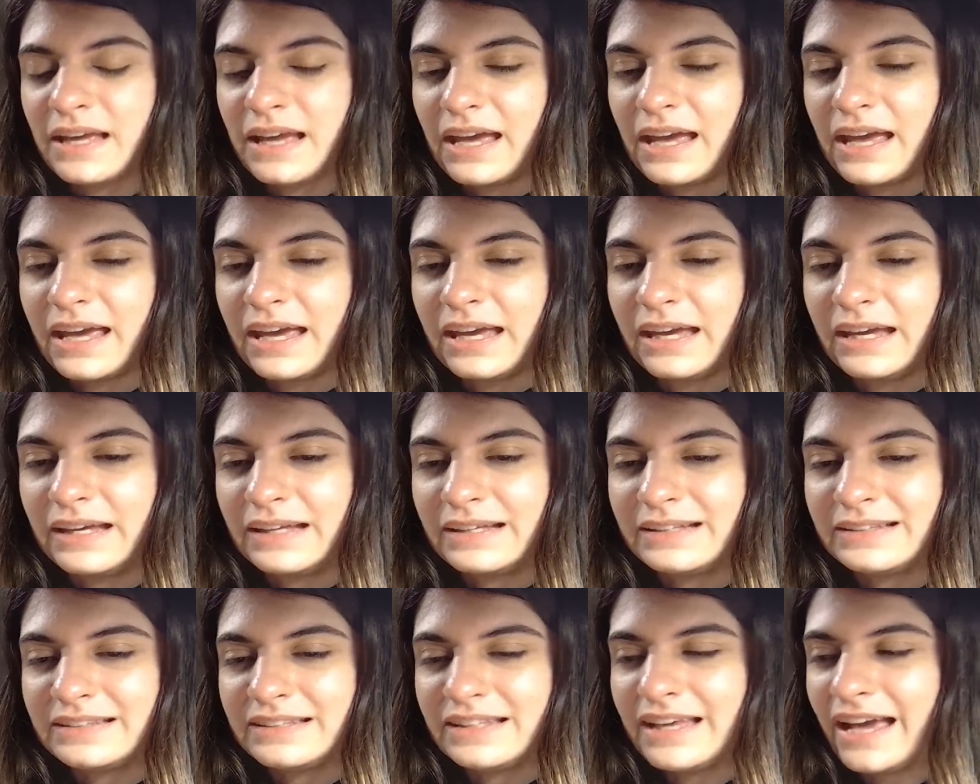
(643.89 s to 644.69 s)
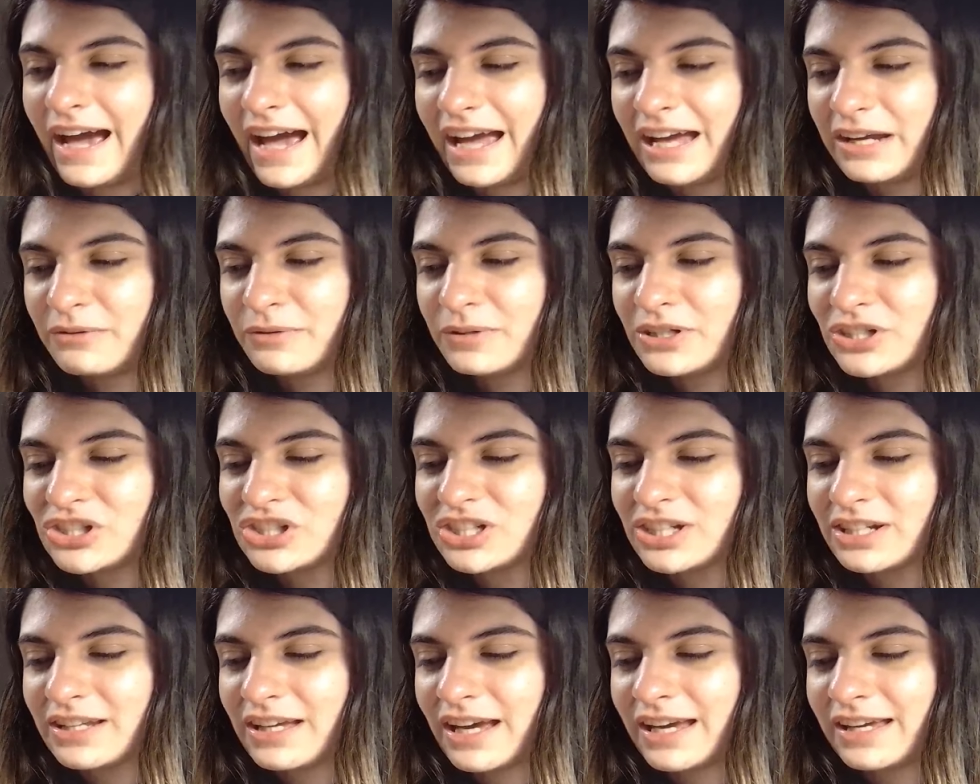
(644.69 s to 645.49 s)
And yeah, I wish
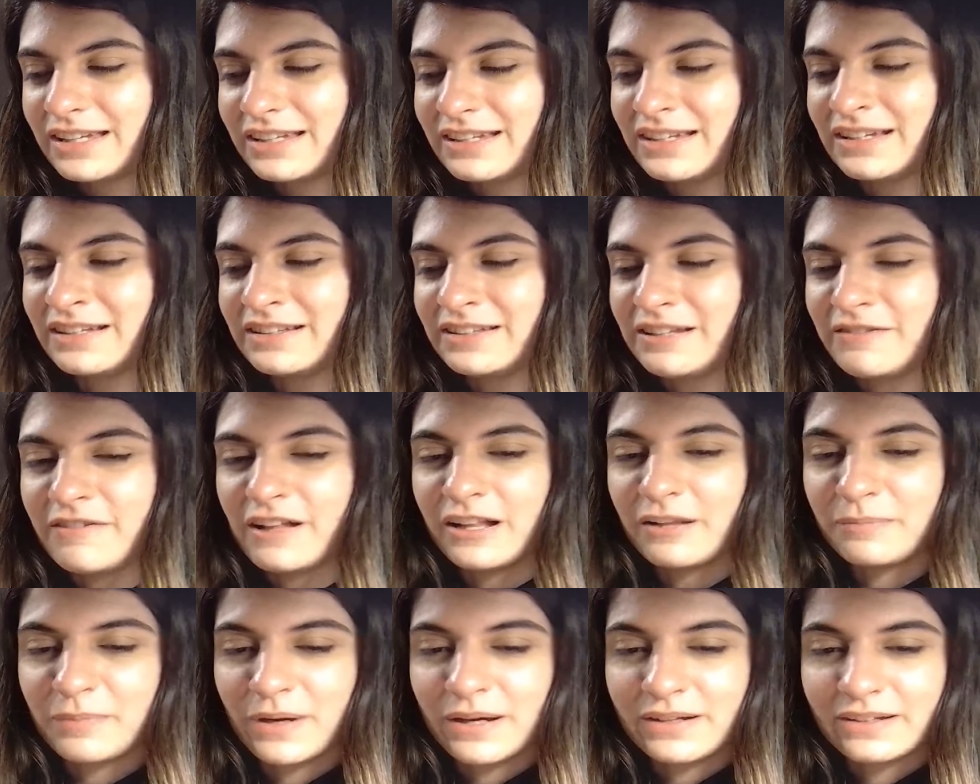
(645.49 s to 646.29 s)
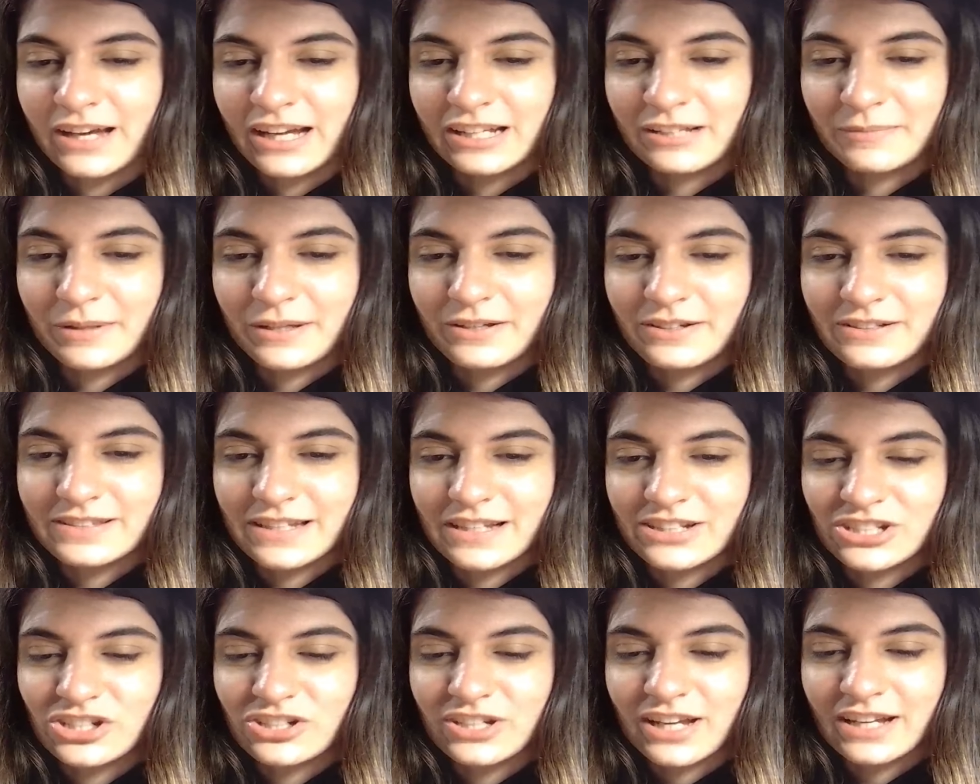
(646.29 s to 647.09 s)
that I developed my knight, because
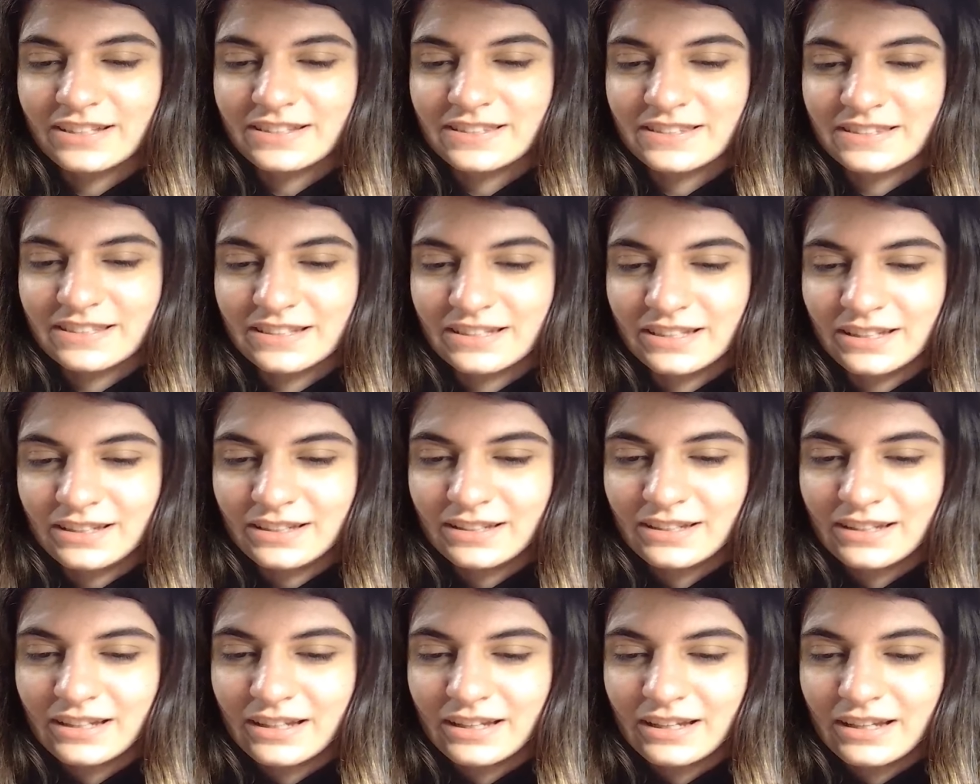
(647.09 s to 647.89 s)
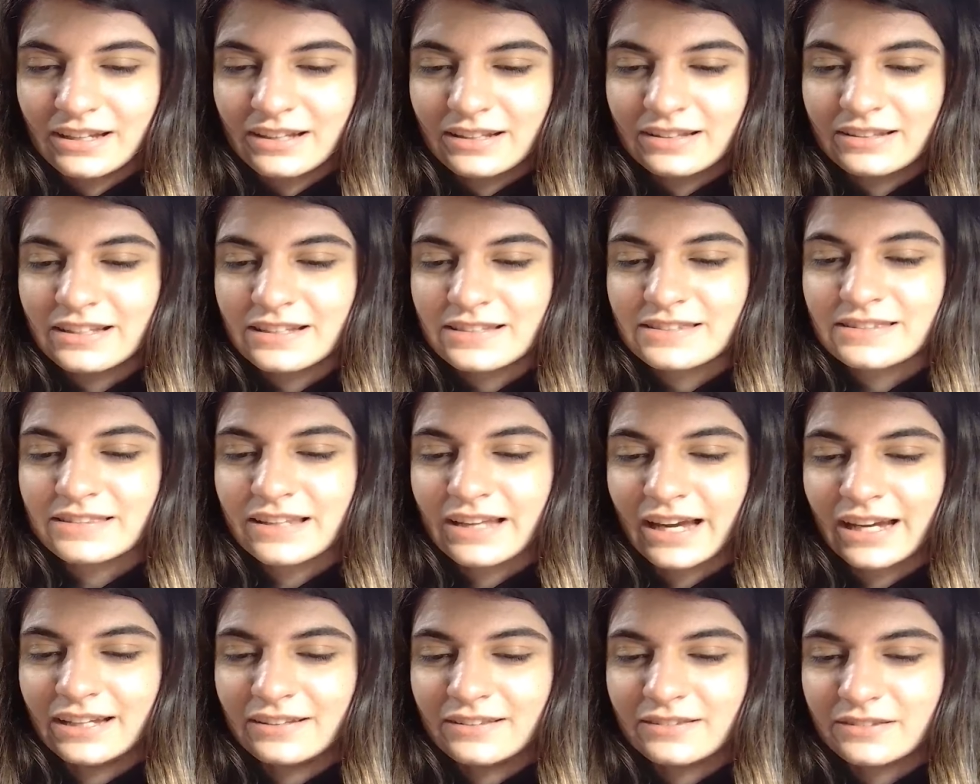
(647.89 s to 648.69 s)
as you can see, this
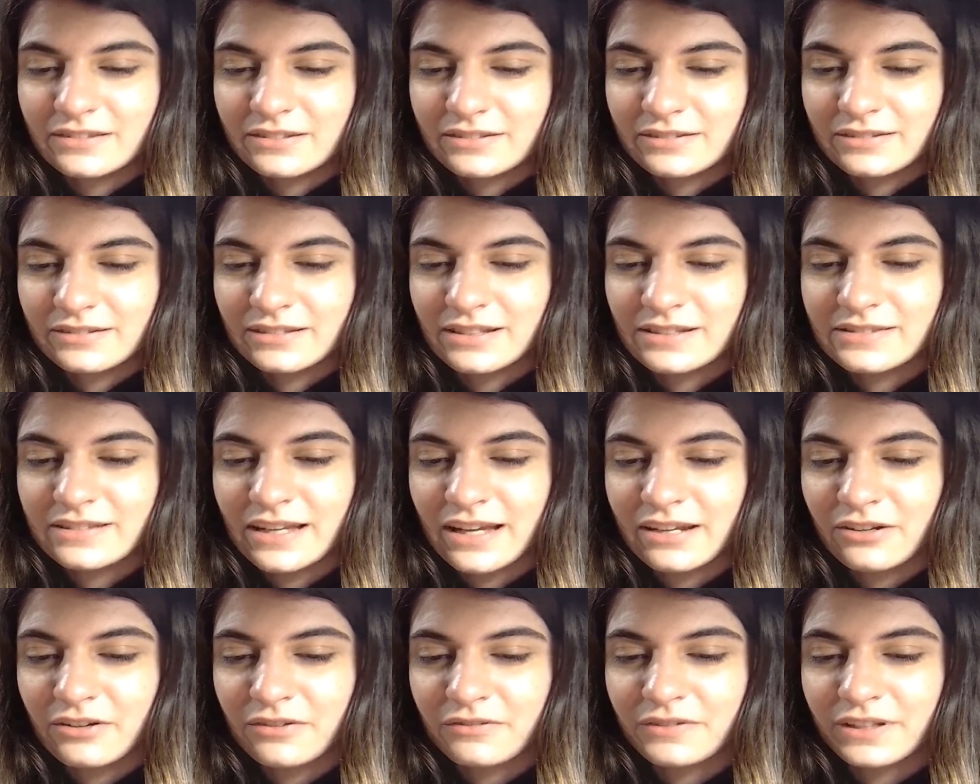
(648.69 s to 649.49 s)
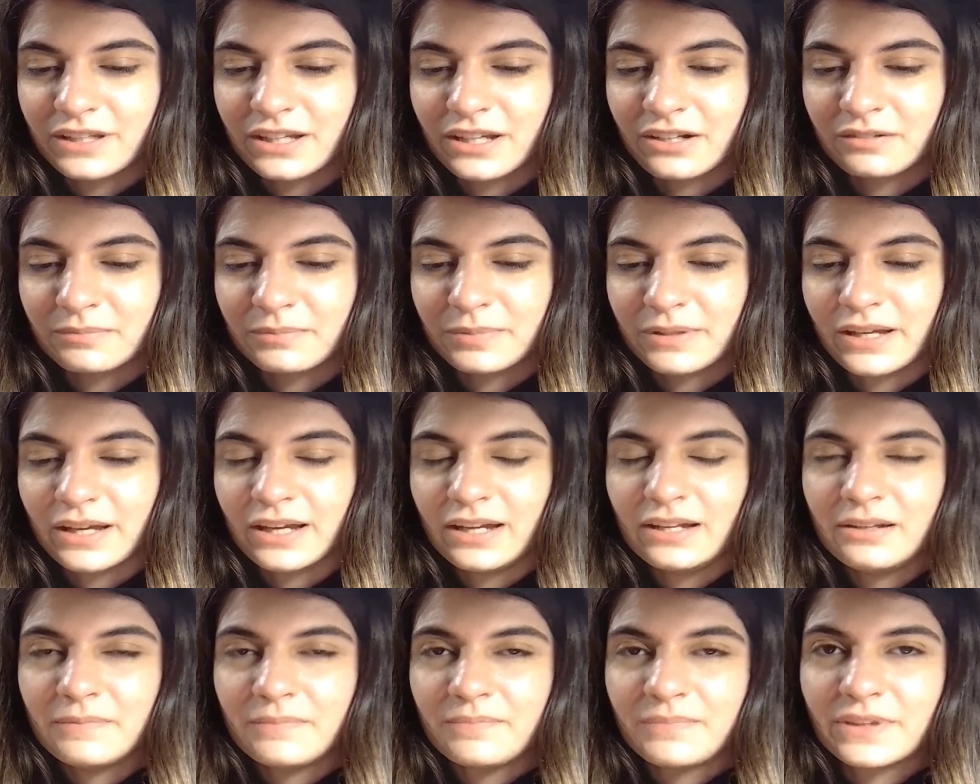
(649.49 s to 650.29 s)
knight over here on b8,
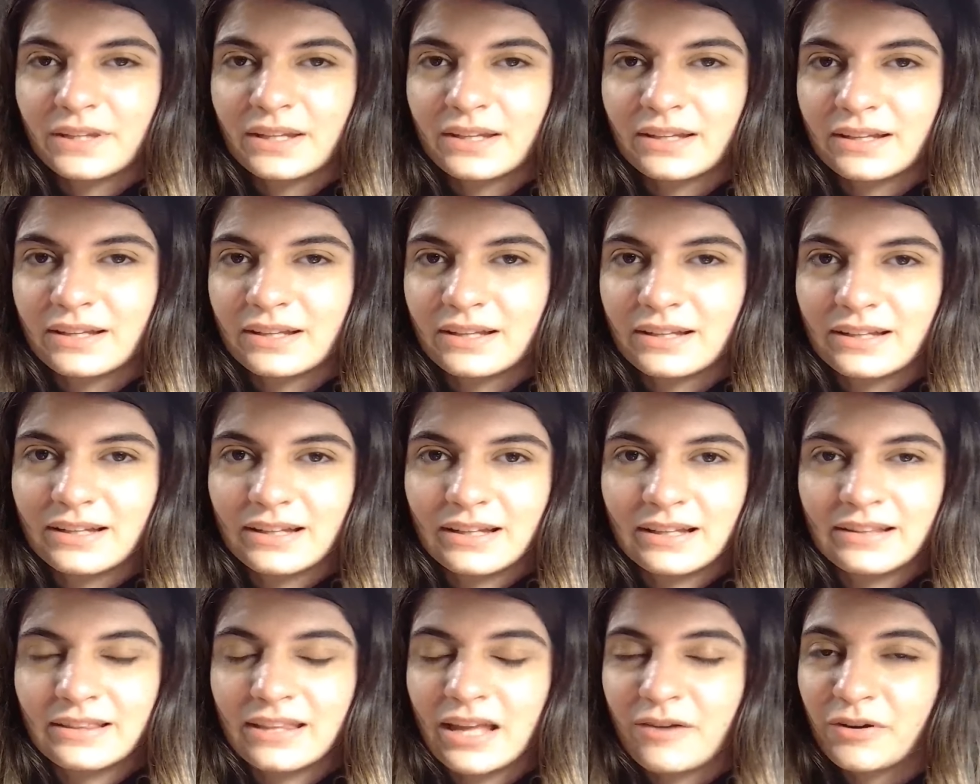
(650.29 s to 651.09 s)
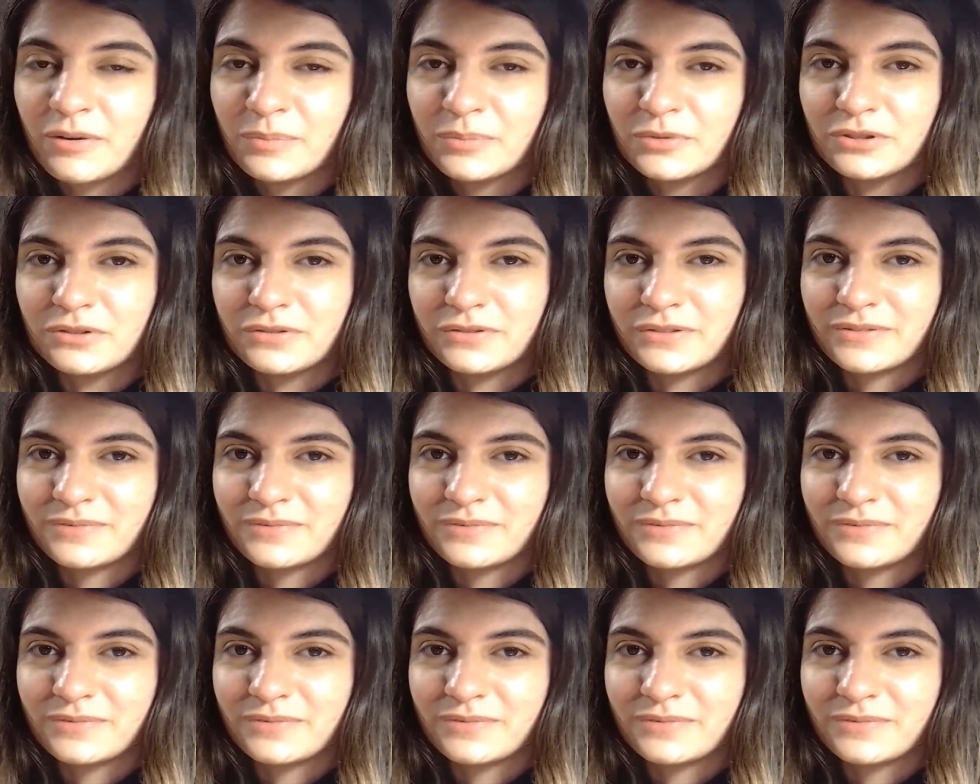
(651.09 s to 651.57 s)
it never moved.